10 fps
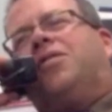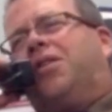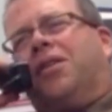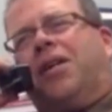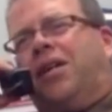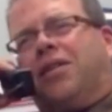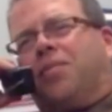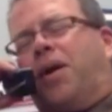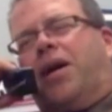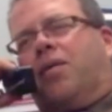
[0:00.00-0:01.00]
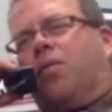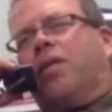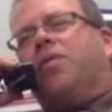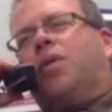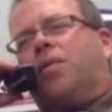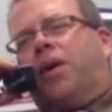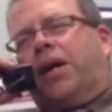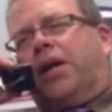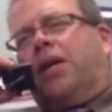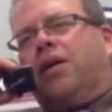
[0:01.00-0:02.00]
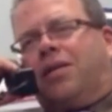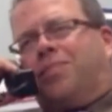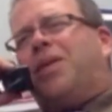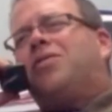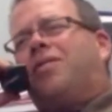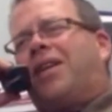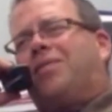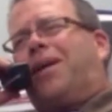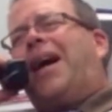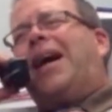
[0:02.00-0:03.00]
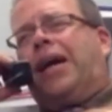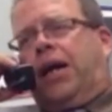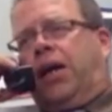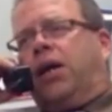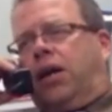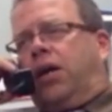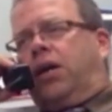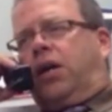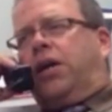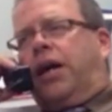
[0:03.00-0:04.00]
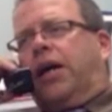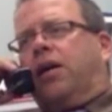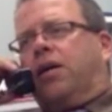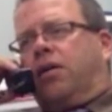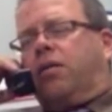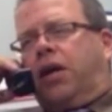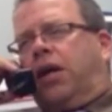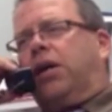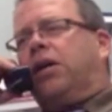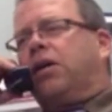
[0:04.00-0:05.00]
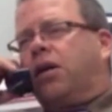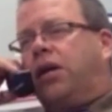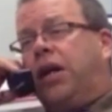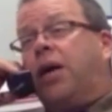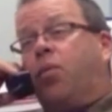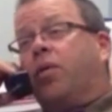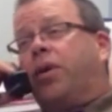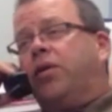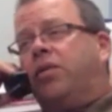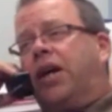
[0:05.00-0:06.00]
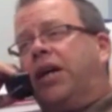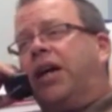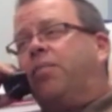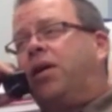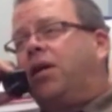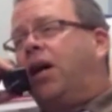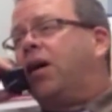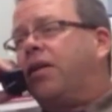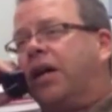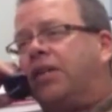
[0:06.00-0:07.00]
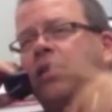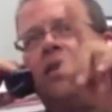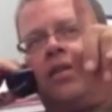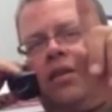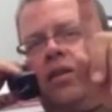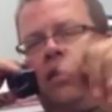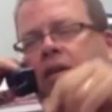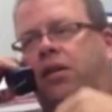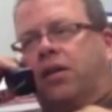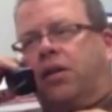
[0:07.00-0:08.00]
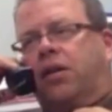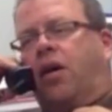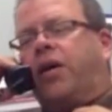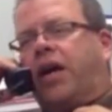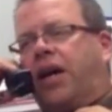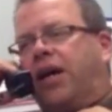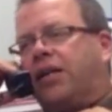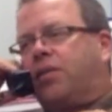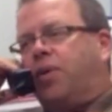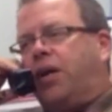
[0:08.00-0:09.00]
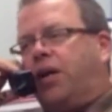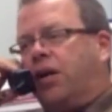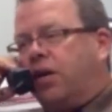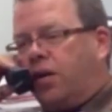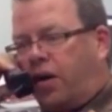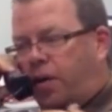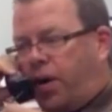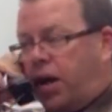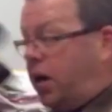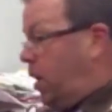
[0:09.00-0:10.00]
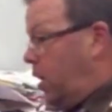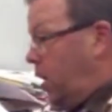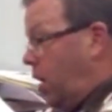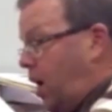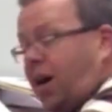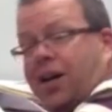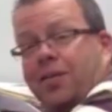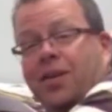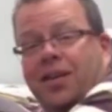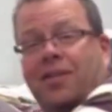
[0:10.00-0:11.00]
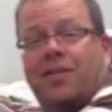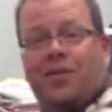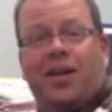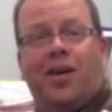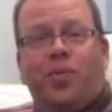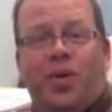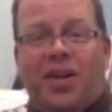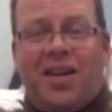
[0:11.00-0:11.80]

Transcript: chili, it doesn't matter. Whatever you want to make. Just make sure I've got some cake. Yeah, okay. All right. Yeah, I'm wearing my new tie you got me. Yeah, thanks. Okay, I got somebody here. Okay, bye. Hey, how you doing? What can I help you with?